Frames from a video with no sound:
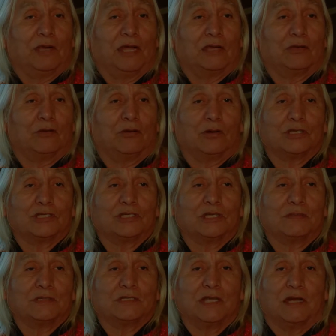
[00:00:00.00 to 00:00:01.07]
had gorged
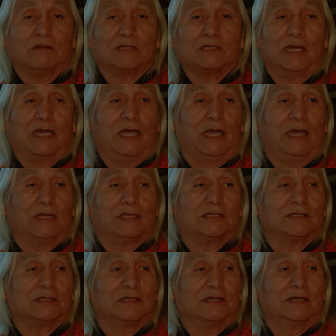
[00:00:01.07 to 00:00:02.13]
themselves, they ate.